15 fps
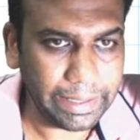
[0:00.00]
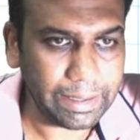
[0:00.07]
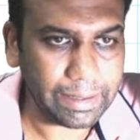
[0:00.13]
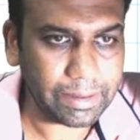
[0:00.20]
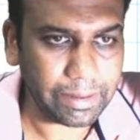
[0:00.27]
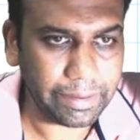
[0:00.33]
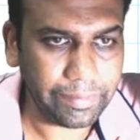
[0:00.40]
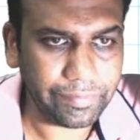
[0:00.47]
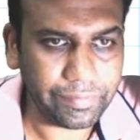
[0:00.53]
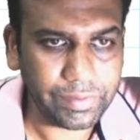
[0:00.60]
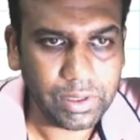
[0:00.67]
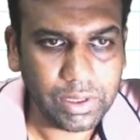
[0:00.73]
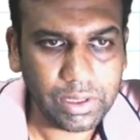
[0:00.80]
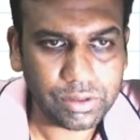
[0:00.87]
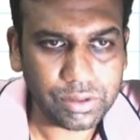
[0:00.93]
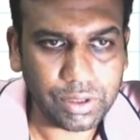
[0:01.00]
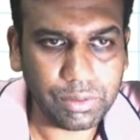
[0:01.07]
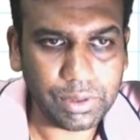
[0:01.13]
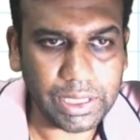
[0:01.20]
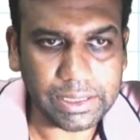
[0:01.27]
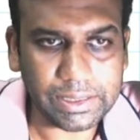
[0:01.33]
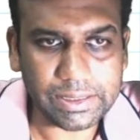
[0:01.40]
graph, so you
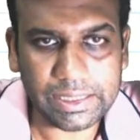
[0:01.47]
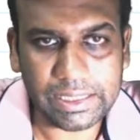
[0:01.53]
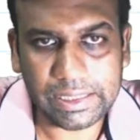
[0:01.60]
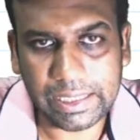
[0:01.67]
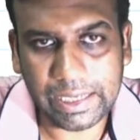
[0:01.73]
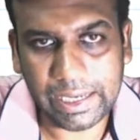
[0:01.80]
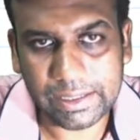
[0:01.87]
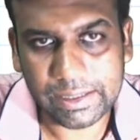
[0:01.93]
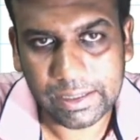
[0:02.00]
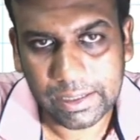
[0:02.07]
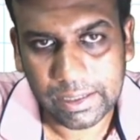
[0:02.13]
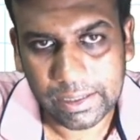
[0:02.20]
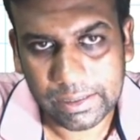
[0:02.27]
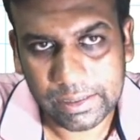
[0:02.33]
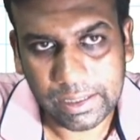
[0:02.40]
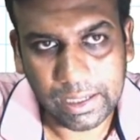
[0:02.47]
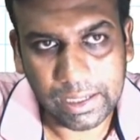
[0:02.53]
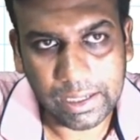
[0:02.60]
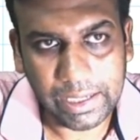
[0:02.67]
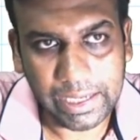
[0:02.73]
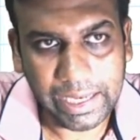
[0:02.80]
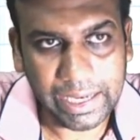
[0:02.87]
can see that
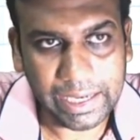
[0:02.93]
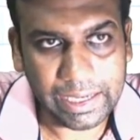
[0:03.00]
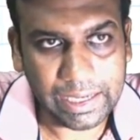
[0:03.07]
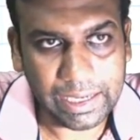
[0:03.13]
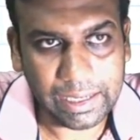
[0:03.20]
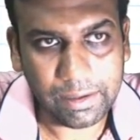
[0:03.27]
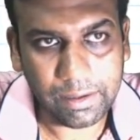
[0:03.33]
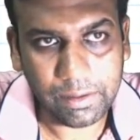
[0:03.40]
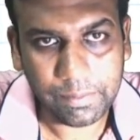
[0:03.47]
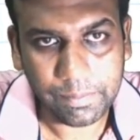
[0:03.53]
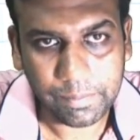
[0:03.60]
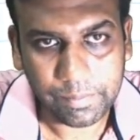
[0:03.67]
the angle